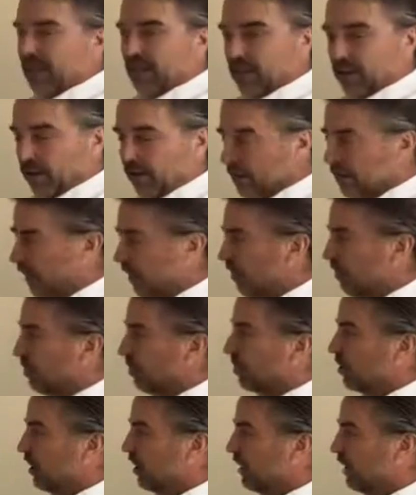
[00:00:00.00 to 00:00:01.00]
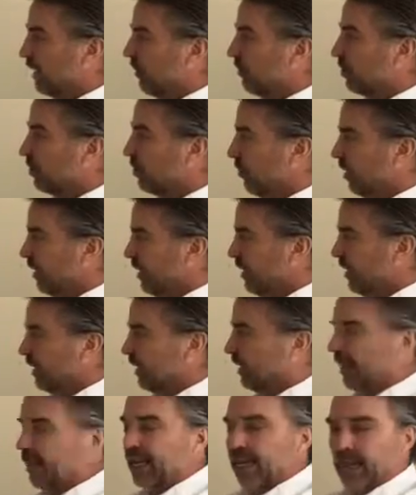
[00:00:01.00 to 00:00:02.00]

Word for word: there is a commercially demonstrated and,